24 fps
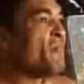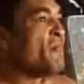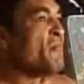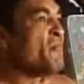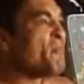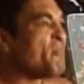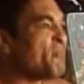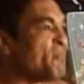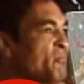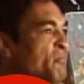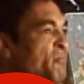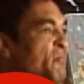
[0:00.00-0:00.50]

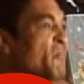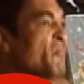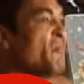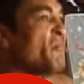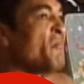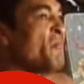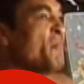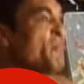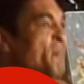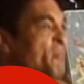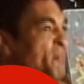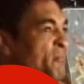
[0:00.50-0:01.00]
The
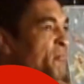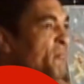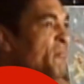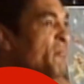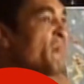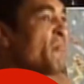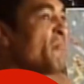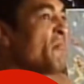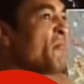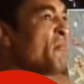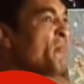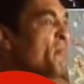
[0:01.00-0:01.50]
fourth key
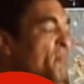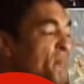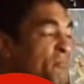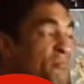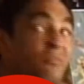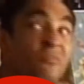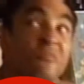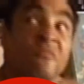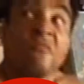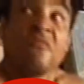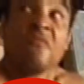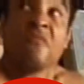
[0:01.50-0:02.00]
takeaway
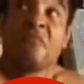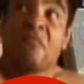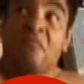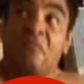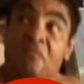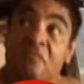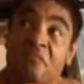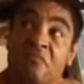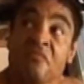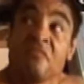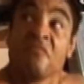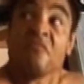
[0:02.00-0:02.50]
is to
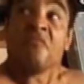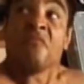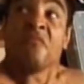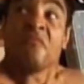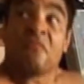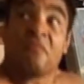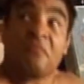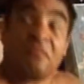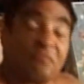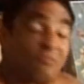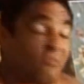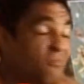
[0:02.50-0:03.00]
strengthen your
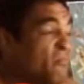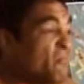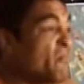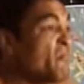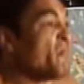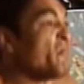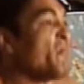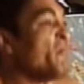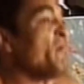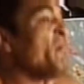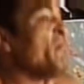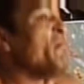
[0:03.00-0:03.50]

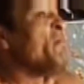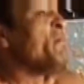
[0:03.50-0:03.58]
diaphragm.